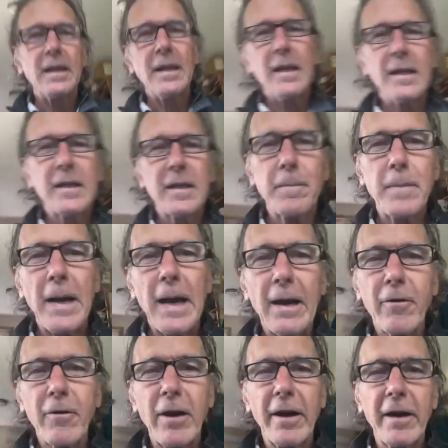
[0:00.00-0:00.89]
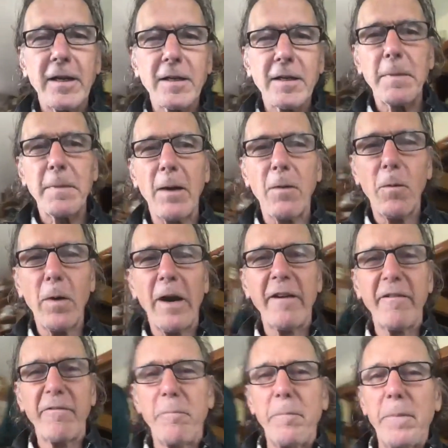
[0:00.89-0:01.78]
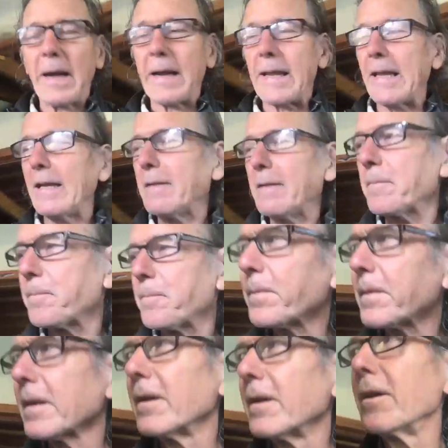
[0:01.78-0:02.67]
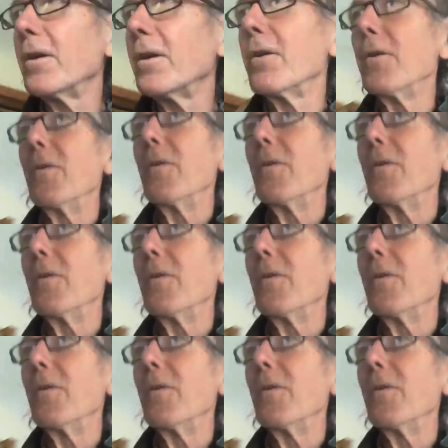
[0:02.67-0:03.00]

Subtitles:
In the background is my wife, Becky, who